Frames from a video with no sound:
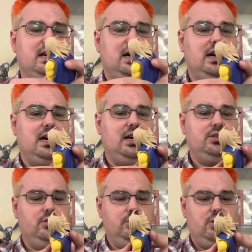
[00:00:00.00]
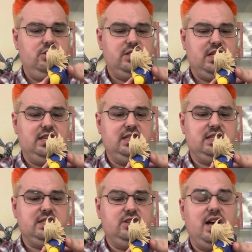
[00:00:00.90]
You'll notice that he
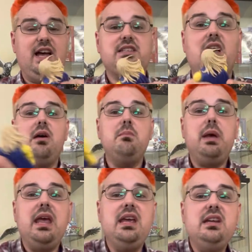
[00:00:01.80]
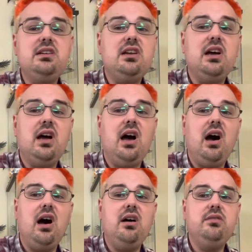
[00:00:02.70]
still has pinned
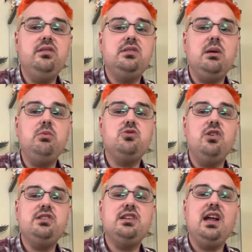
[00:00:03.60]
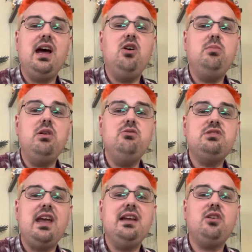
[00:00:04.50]
double jointed elbows
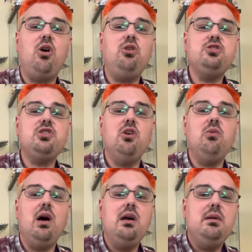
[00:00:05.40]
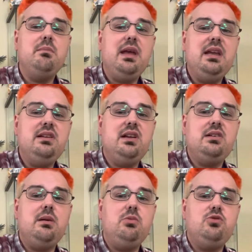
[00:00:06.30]
and also pinned
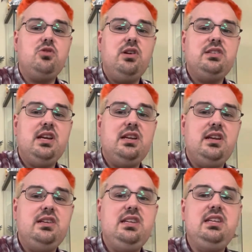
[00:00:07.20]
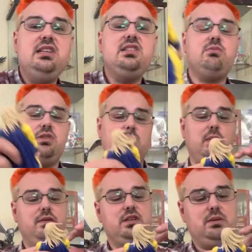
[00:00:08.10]
double jointed knees, which is a bit
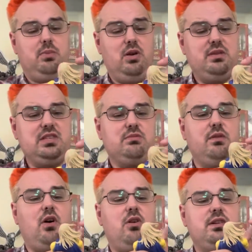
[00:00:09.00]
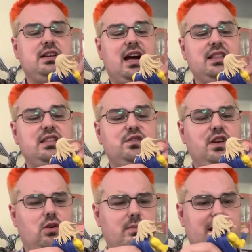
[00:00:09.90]
of a disappointment since we've already gotten this
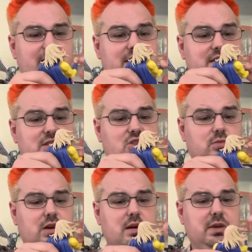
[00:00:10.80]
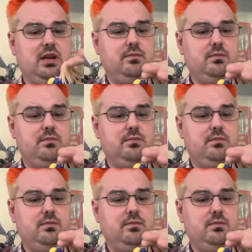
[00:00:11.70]
oh my god, this is super gummy.